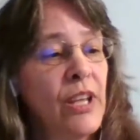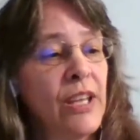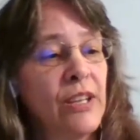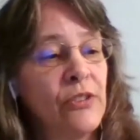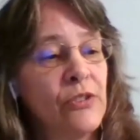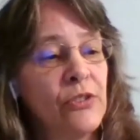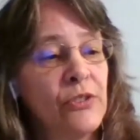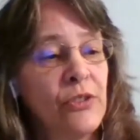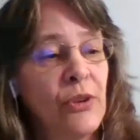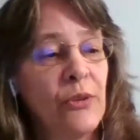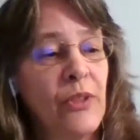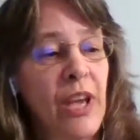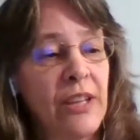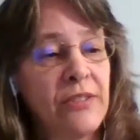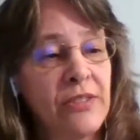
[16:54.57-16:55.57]
And
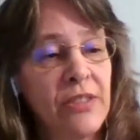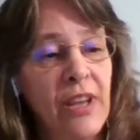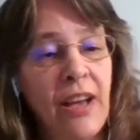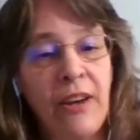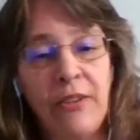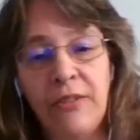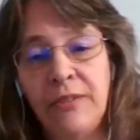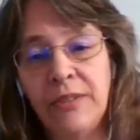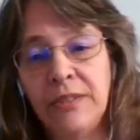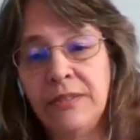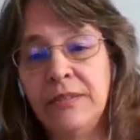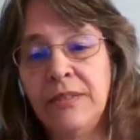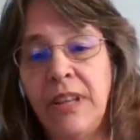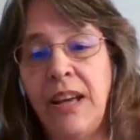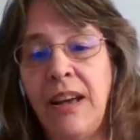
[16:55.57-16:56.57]
so that's
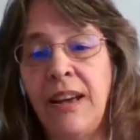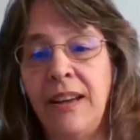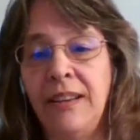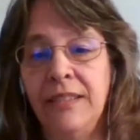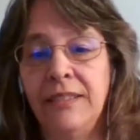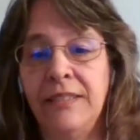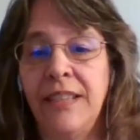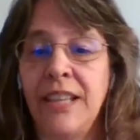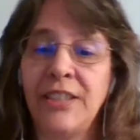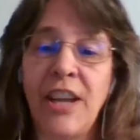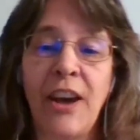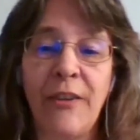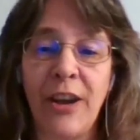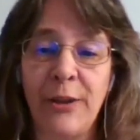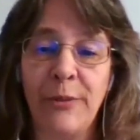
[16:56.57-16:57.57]
how
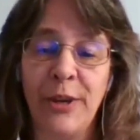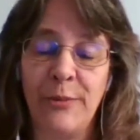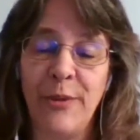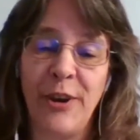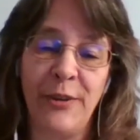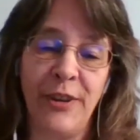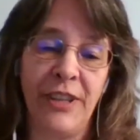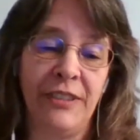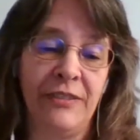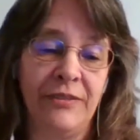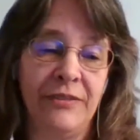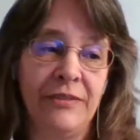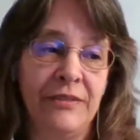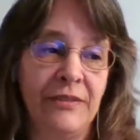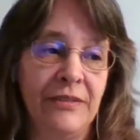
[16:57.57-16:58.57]
I went about it.
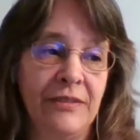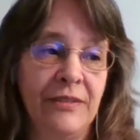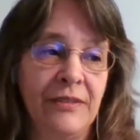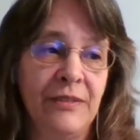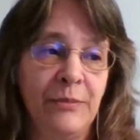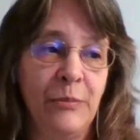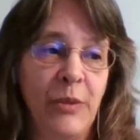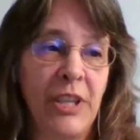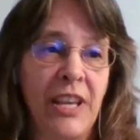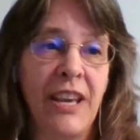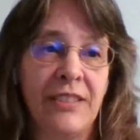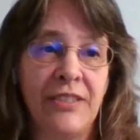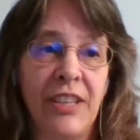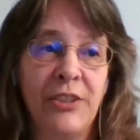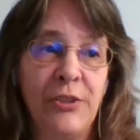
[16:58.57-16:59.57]
But
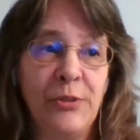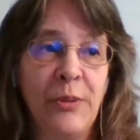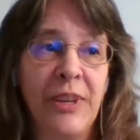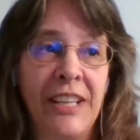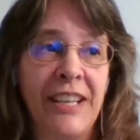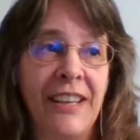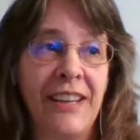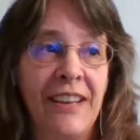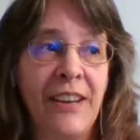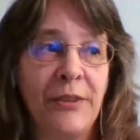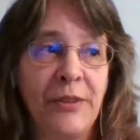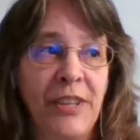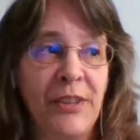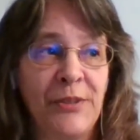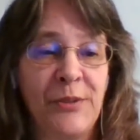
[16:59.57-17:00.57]
yes, I do want to get it
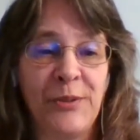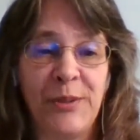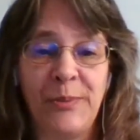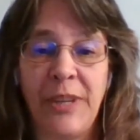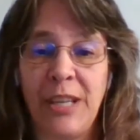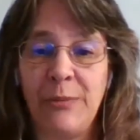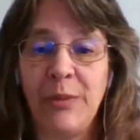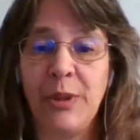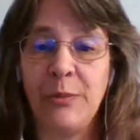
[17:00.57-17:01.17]
out there to as many